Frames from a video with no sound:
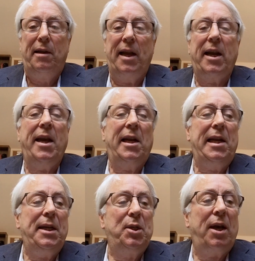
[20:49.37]
That kind of
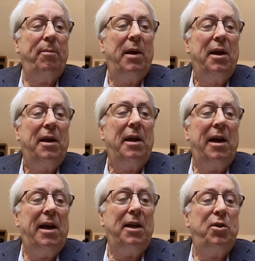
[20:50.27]
leads up
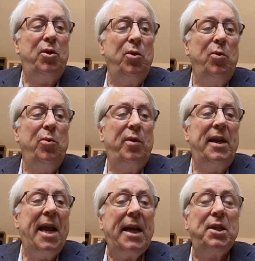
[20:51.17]
to the
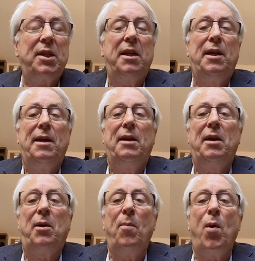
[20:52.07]
next
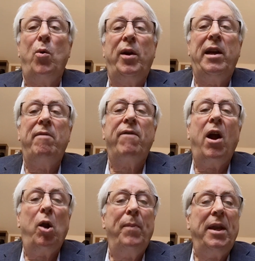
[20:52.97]
component,
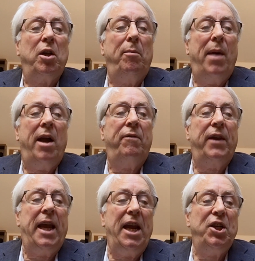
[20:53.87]
environmental
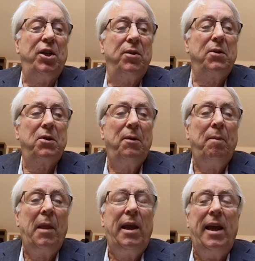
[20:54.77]
modifications.
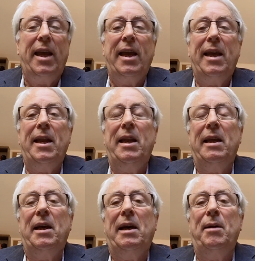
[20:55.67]
And
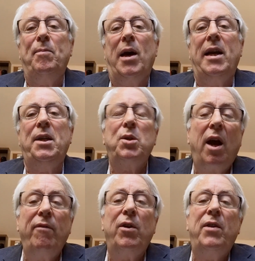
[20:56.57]
I
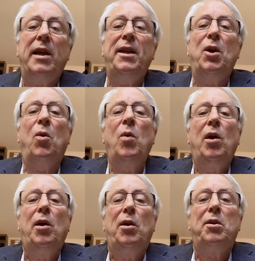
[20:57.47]
discovered that, you know,
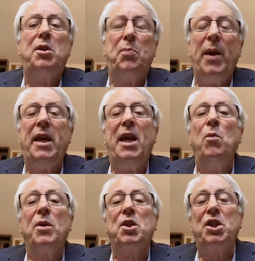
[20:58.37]

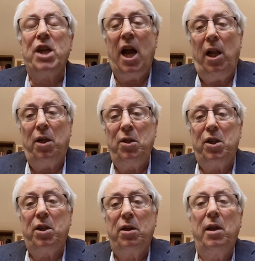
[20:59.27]
speaking was a
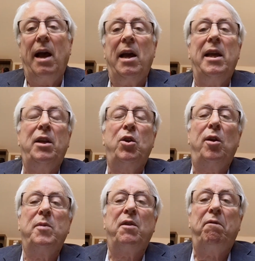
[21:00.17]
challenge in
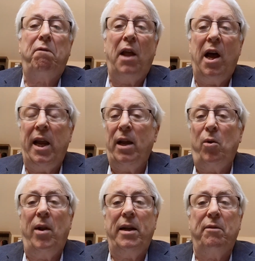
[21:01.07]
terms of flying. I
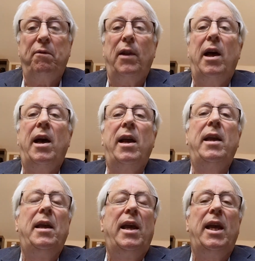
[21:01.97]
don't like to
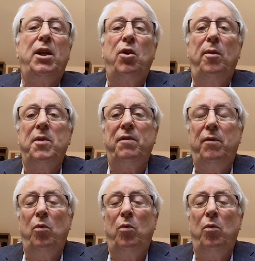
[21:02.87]
fly. In terms of